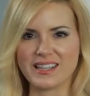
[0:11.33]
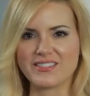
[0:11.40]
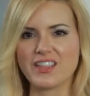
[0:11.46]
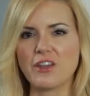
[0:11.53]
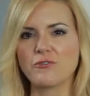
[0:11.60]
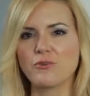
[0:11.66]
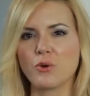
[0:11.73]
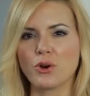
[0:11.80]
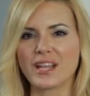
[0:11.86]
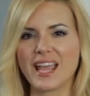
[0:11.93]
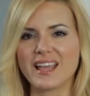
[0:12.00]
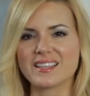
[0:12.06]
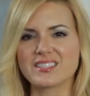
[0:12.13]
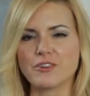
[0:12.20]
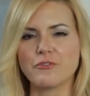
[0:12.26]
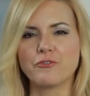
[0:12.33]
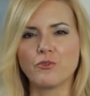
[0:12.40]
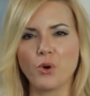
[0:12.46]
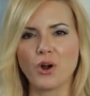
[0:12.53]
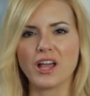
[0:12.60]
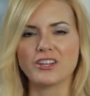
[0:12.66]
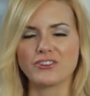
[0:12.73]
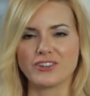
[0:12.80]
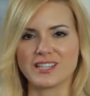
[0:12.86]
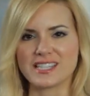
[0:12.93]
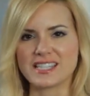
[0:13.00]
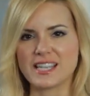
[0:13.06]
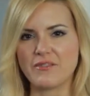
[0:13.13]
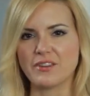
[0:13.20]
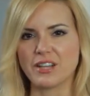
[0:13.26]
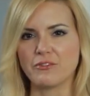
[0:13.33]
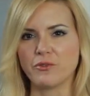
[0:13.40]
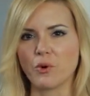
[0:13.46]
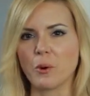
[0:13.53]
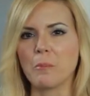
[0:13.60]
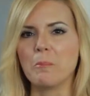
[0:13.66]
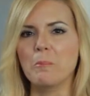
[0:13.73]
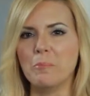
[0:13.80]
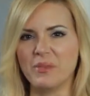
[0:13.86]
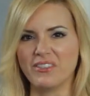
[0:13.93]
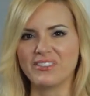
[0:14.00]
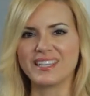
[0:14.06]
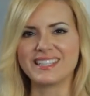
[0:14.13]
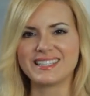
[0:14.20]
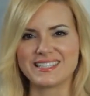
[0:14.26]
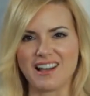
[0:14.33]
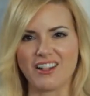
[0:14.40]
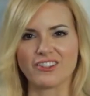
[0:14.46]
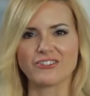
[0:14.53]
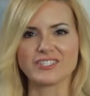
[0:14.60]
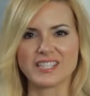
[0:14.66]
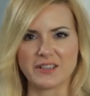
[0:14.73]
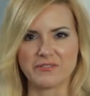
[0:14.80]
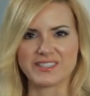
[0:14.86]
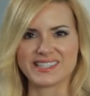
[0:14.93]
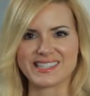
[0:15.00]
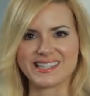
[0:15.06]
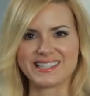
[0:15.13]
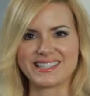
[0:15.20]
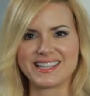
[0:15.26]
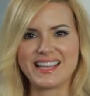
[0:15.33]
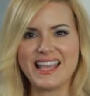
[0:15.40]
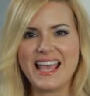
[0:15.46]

that forecast a $474 billion deficit.